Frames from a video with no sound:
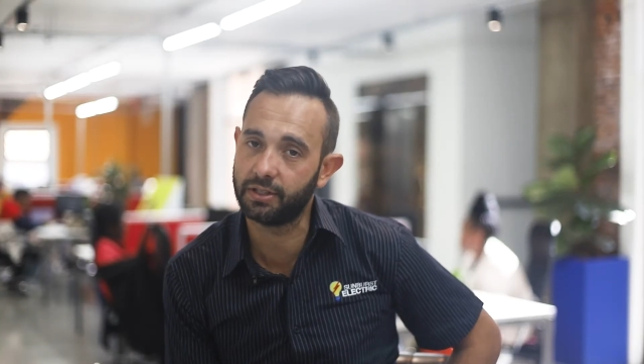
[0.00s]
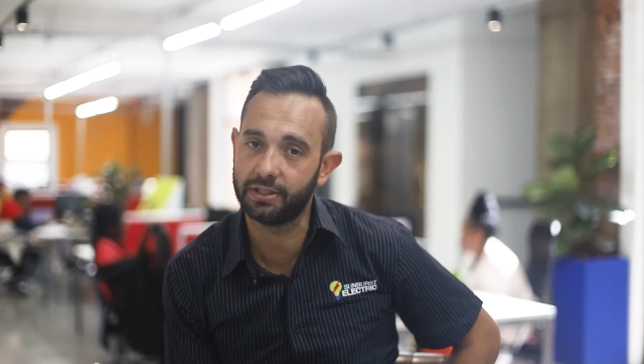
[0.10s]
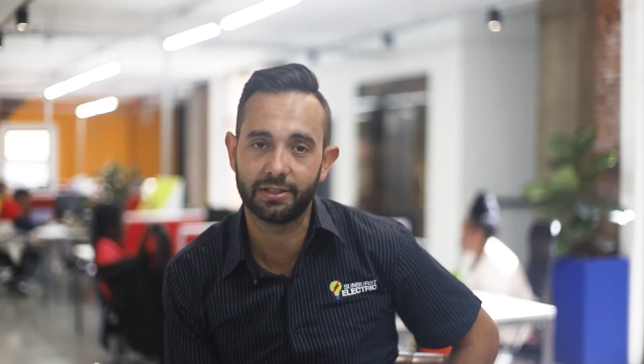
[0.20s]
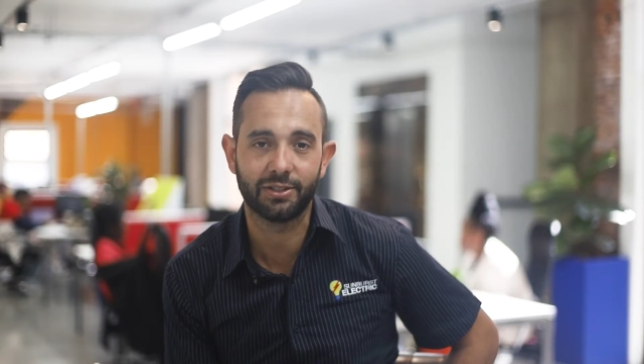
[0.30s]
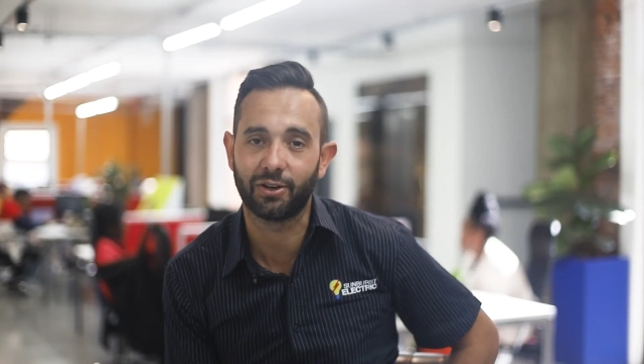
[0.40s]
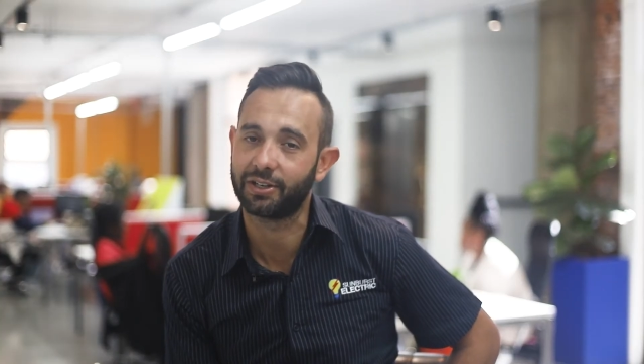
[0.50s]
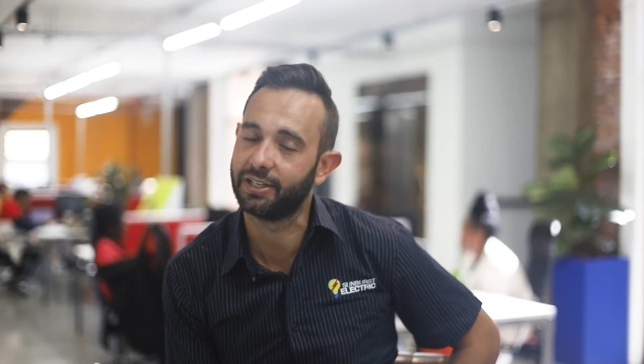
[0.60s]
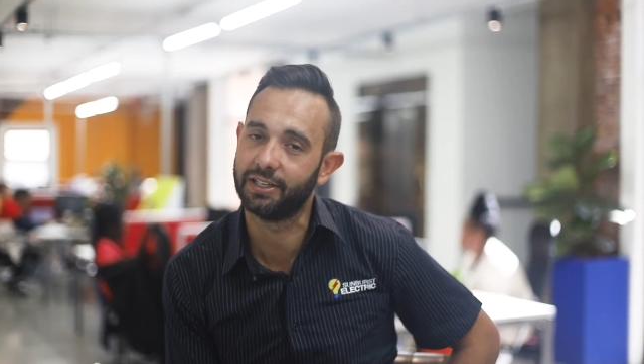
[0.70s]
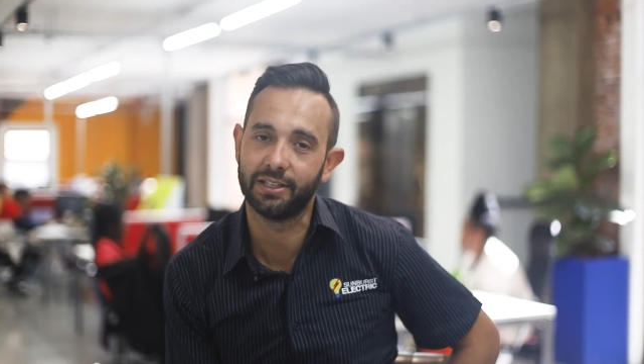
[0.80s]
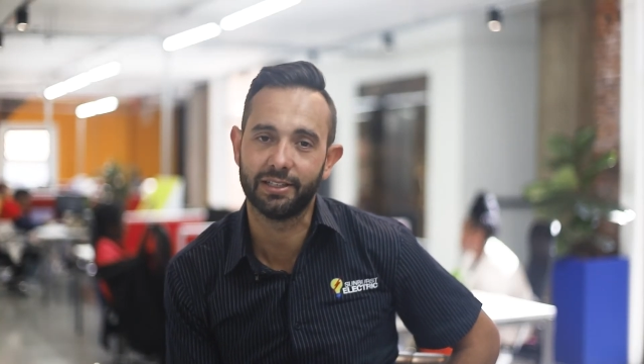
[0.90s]
You're not
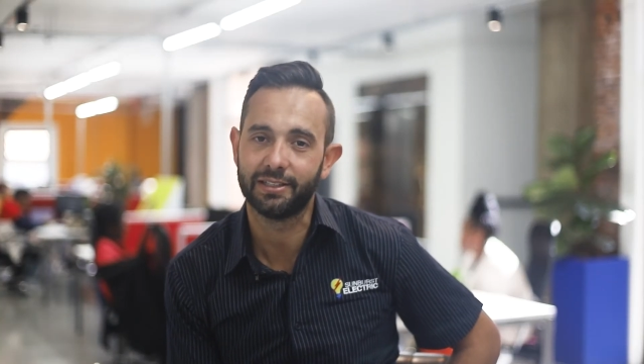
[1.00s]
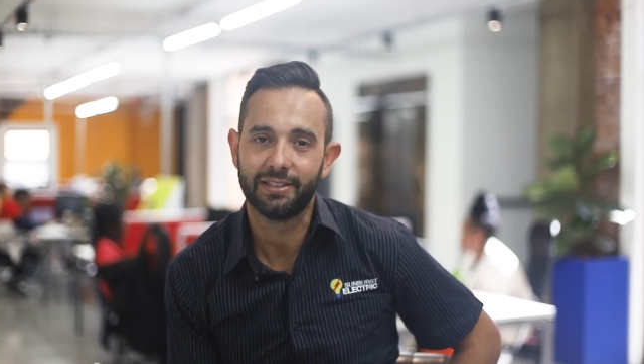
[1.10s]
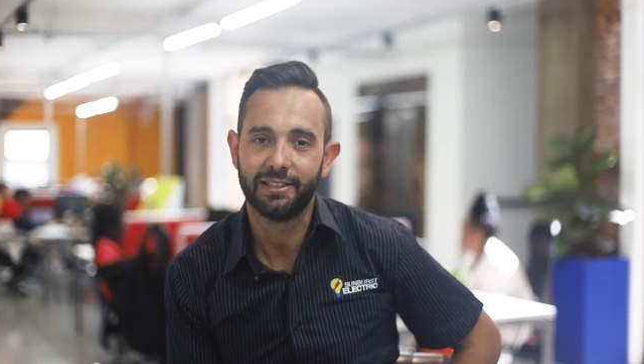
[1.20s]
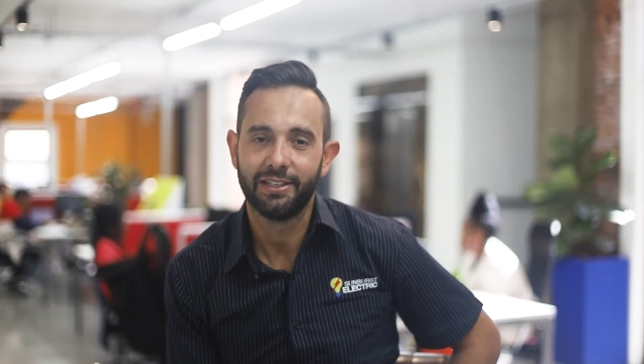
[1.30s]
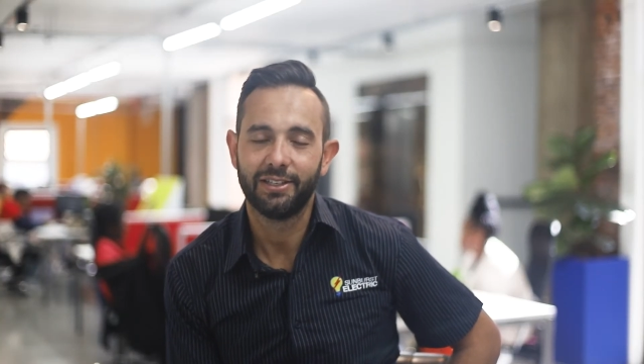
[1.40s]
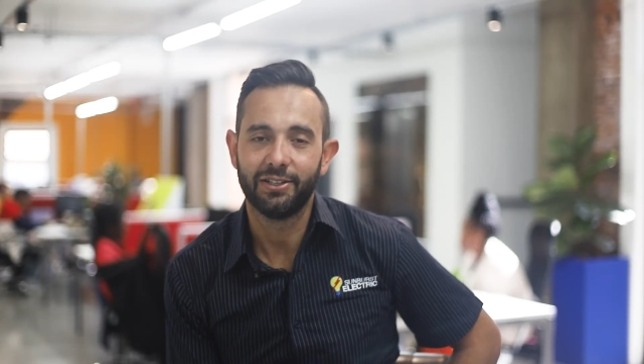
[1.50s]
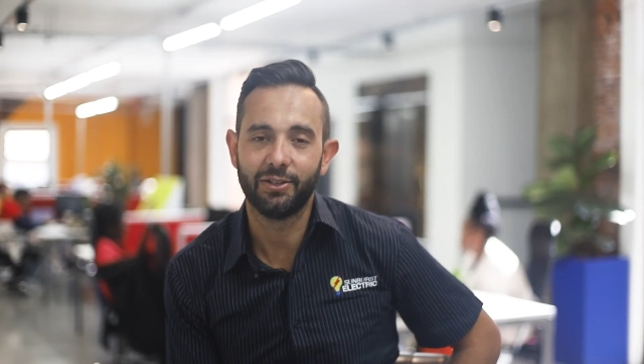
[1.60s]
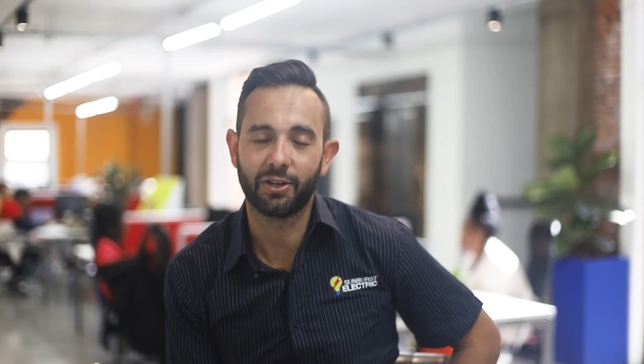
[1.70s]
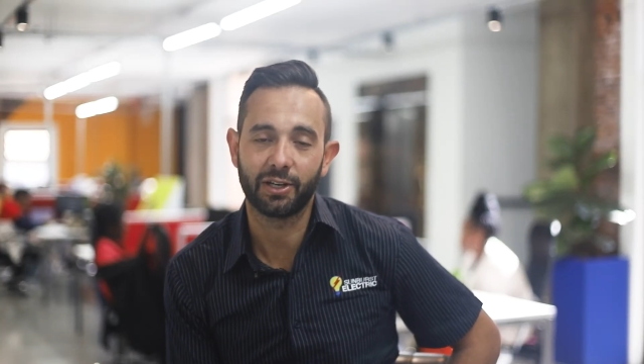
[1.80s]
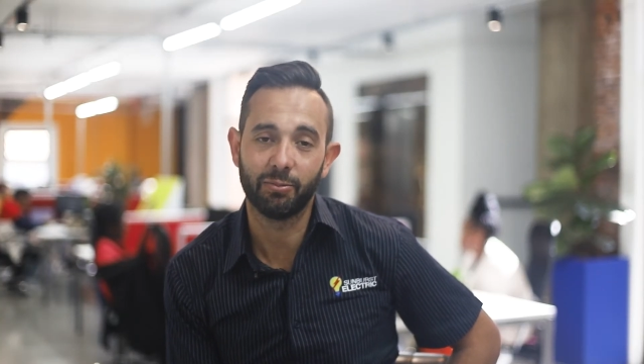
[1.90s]
going
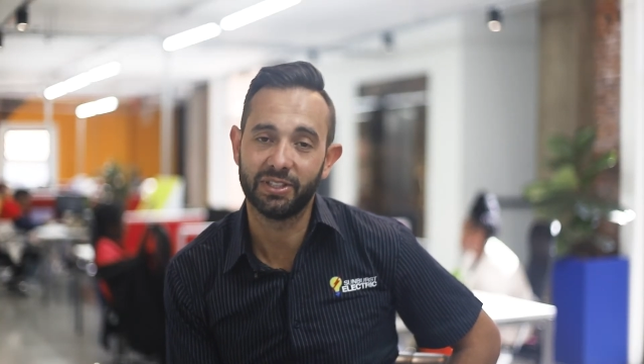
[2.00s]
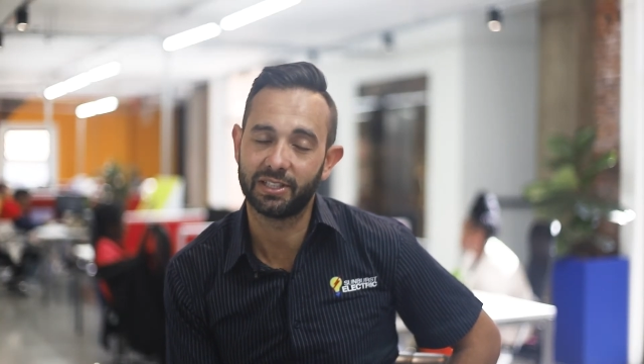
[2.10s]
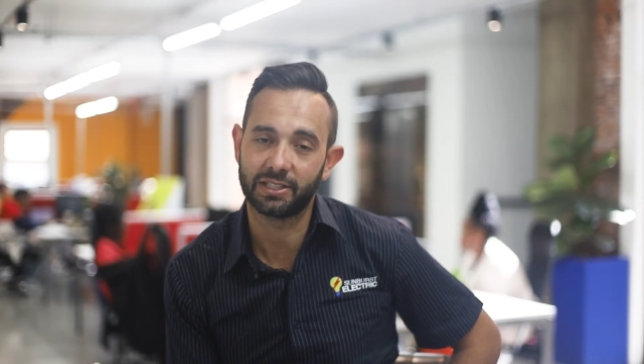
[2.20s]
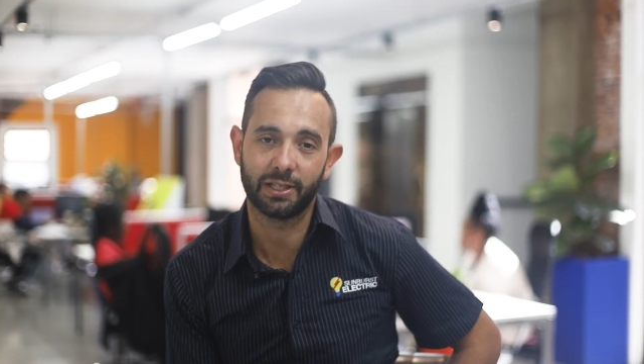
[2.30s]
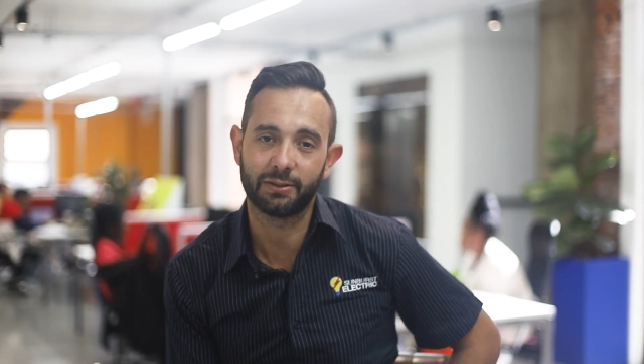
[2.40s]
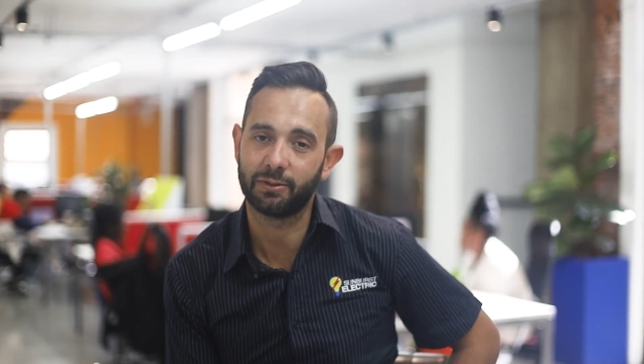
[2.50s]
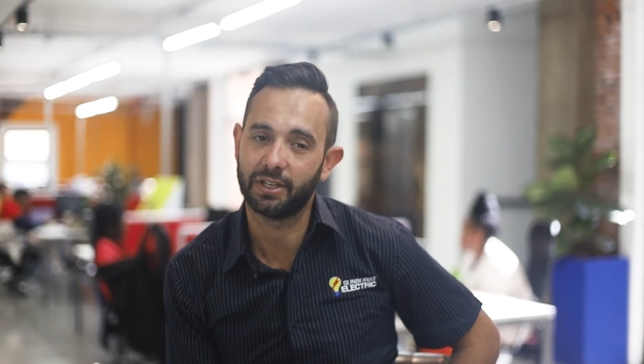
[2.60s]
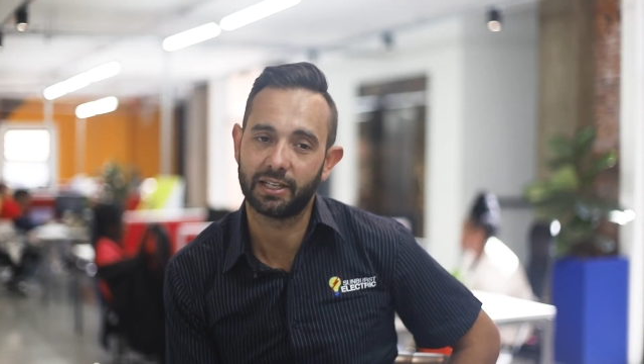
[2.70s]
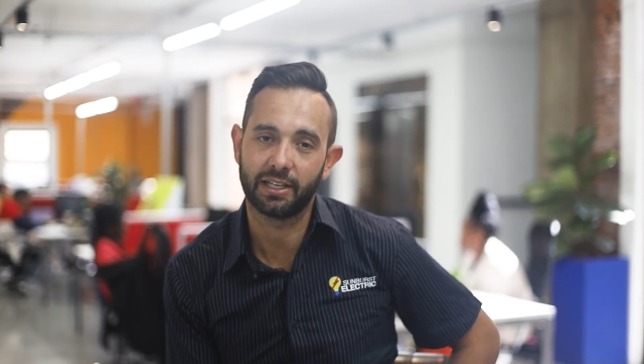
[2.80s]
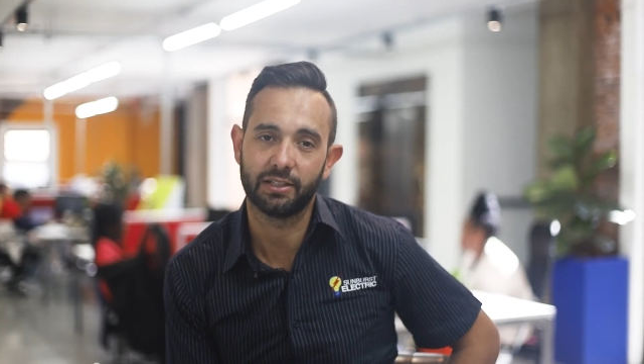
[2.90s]
to be successful
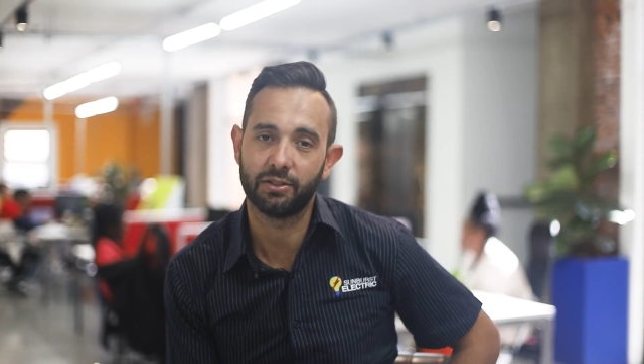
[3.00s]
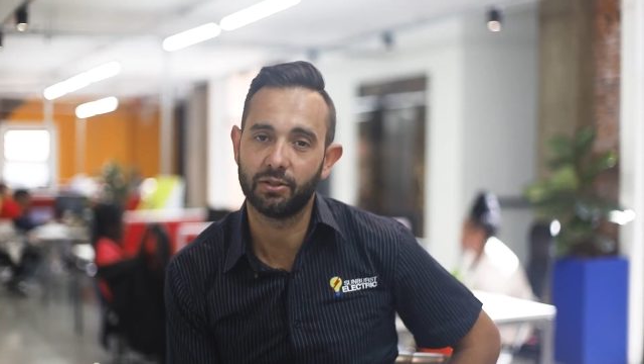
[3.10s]
like that.